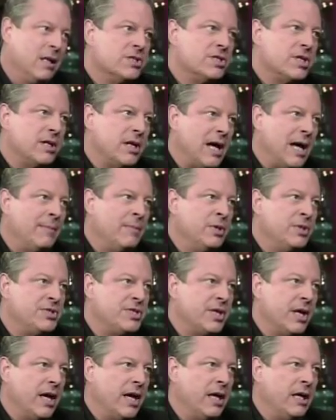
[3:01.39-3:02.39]
Saddam
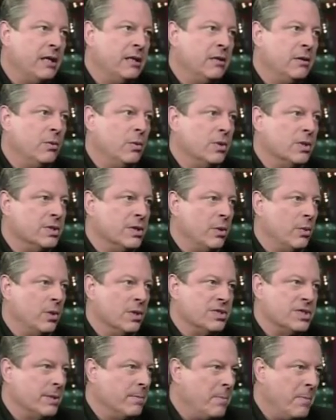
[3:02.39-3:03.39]
Hussein
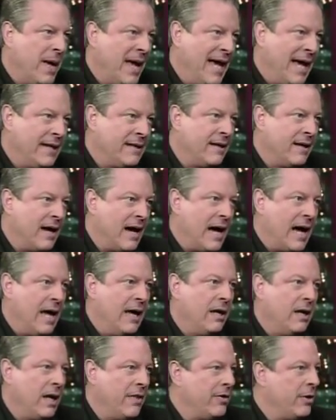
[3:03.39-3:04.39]
was a bad
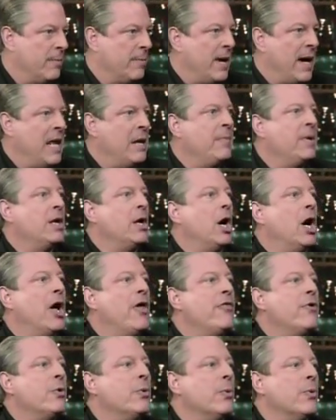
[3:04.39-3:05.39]
guy, and there might have been
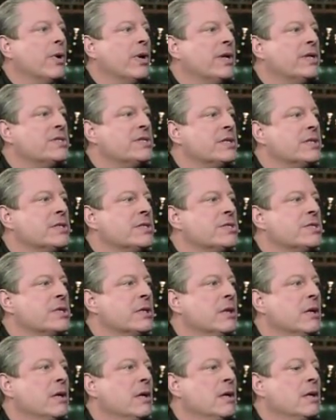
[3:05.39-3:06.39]
other reasons
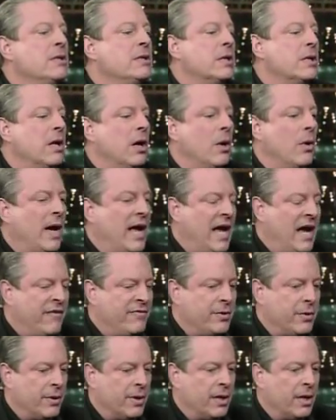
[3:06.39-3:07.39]
to go
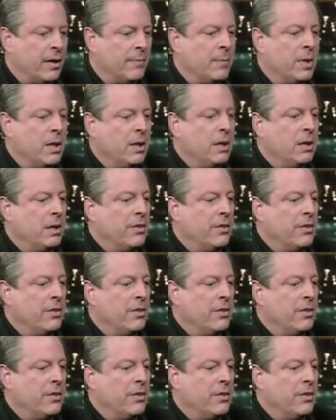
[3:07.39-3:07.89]
after him.